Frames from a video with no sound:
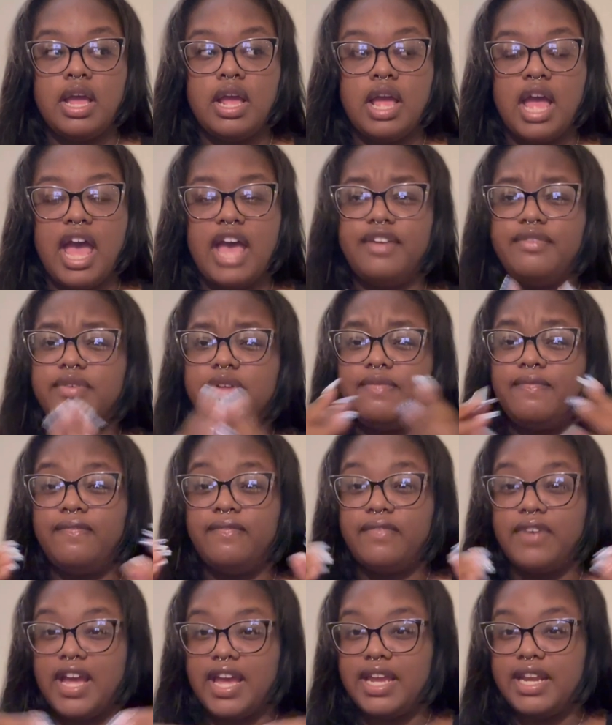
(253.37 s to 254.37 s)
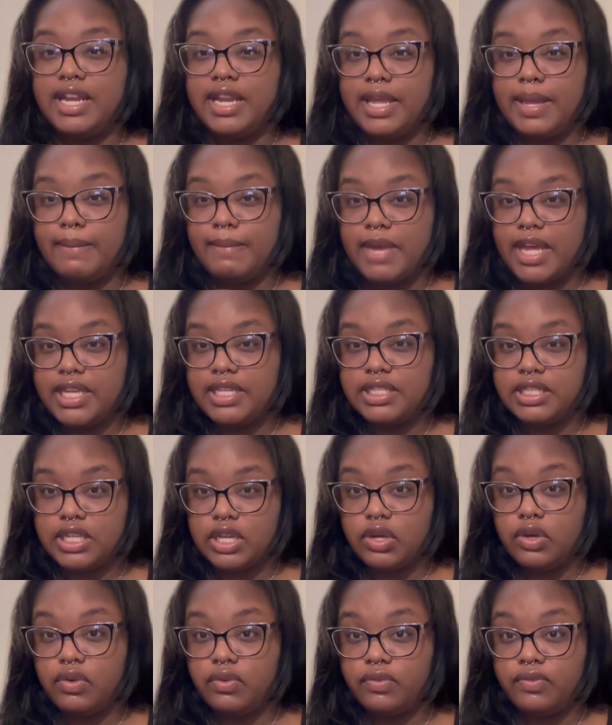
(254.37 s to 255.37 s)
I've been finding
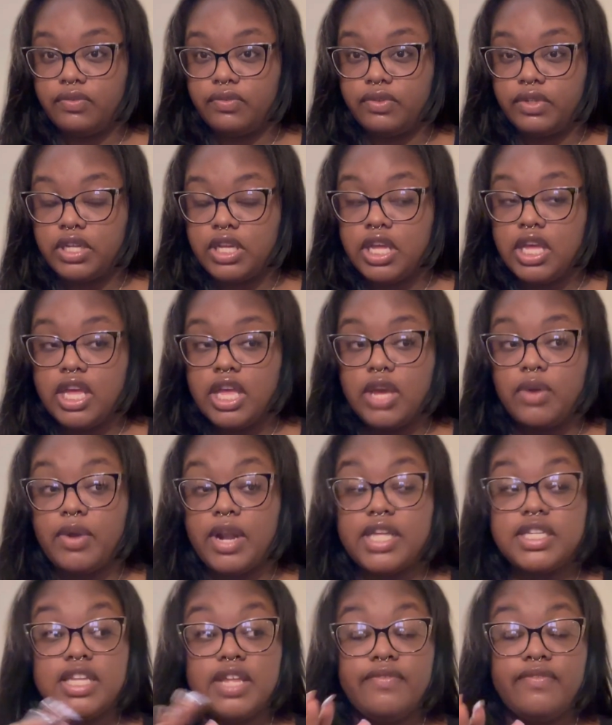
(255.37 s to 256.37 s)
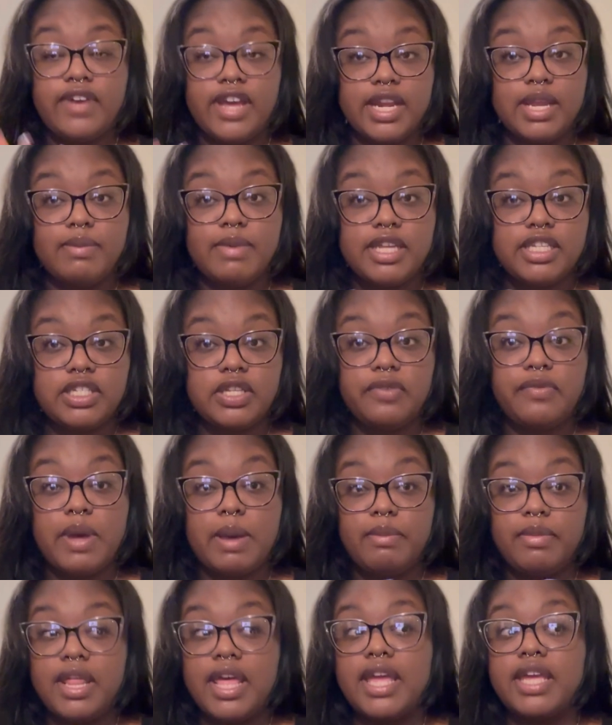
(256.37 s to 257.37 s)
myself. And when I say finding myself,
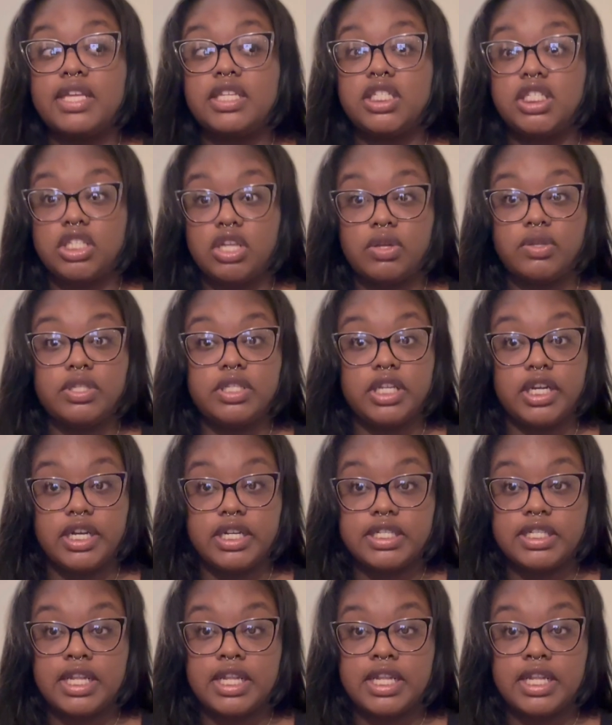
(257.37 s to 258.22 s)
I'm like so serious.